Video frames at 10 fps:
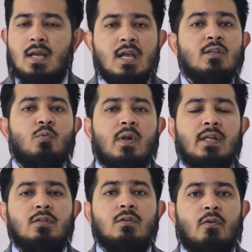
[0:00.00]
He's
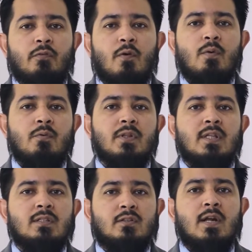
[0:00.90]
willing to go forward with
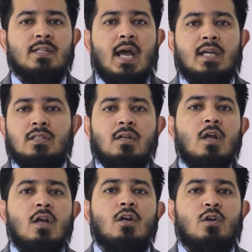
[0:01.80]
this transaction,
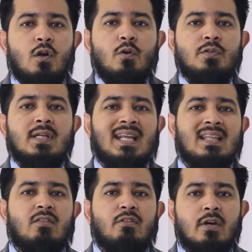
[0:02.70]
close it
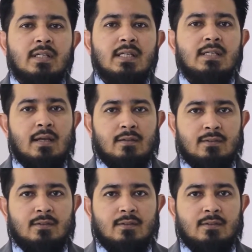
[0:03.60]
in 30 days.